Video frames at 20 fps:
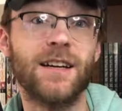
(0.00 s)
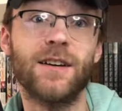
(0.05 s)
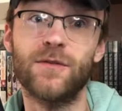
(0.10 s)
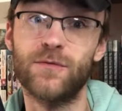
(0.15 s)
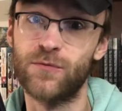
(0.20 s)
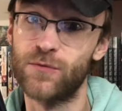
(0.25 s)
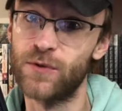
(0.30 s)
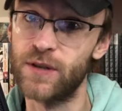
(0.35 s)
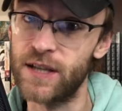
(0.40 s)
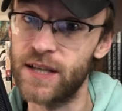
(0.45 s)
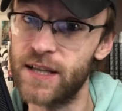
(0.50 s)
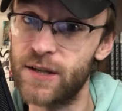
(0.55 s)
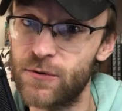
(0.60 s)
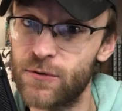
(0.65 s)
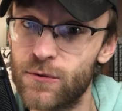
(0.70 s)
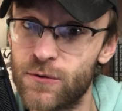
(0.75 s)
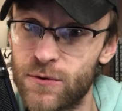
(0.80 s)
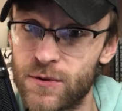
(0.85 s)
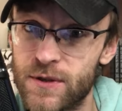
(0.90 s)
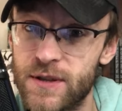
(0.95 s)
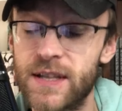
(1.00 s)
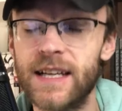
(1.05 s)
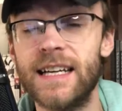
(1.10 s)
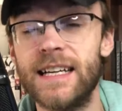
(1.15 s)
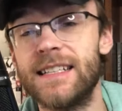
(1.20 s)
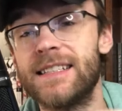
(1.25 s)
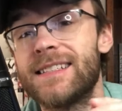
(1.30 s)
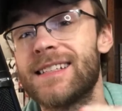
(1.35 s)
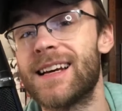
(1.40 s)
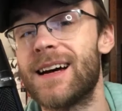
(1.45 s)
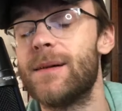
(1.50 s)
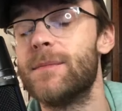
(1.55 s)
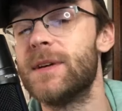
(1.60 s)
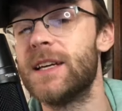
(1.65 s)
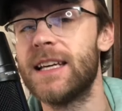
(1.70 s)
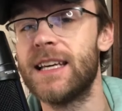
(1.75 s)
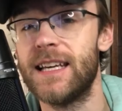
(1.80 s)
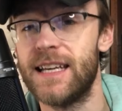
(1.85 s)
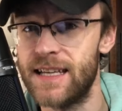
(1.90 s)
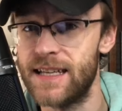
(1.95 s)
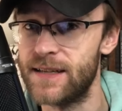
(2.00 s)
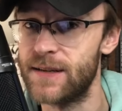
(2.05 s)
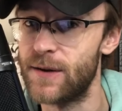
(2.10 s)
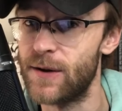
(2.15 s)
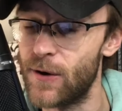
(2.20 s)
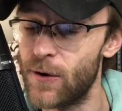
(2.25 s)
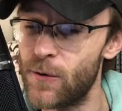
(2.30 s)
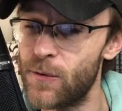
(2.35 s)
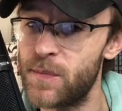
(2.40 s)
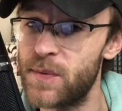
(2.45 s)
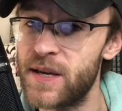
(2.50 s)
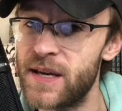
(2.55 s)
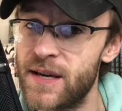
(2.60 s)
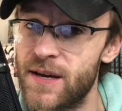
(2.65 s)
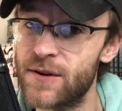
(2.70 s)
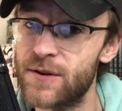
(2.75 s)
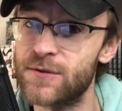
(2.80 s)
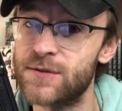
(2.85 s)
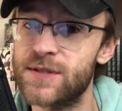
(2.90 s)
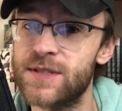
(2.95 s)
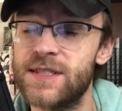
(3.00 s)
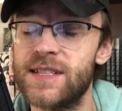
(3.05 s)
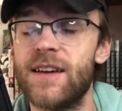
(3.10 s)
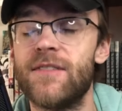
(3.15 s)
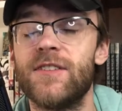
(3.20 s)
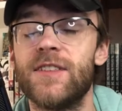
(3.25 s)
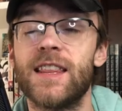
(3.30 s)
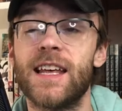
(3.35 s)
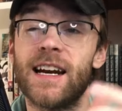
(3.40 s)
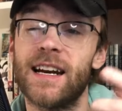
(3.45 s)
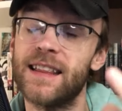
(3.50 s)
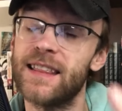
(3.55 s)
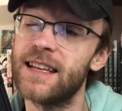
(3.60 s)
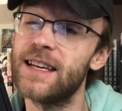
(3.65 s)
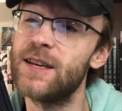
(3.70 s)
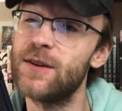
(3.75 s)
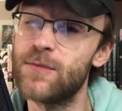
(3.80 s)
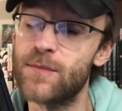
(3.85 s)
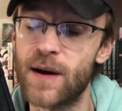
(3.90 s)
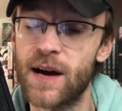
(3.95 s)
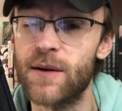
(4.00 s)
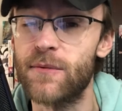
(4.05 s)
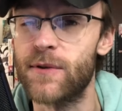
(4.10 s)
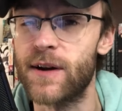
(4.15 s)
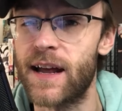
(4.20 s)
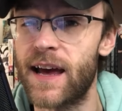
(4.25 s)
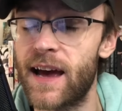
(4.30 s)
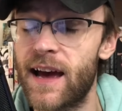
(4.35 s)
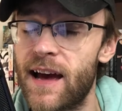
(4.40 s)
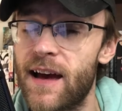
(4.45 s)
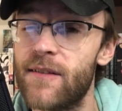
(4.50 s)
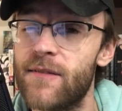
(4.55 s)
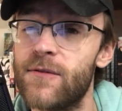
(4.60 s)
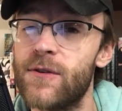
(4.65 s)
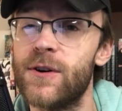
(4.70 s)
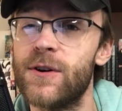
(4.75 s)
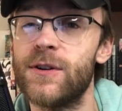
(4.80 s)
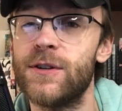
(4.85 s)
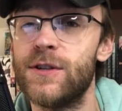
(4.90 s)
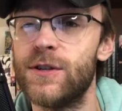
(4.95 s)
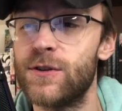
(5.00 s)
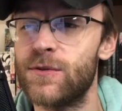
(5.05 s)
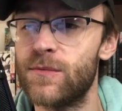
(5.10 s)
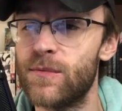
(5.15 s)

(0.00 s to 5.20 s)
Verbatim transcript: of really cool lists coming in O P zero seven that I think you might want to have on your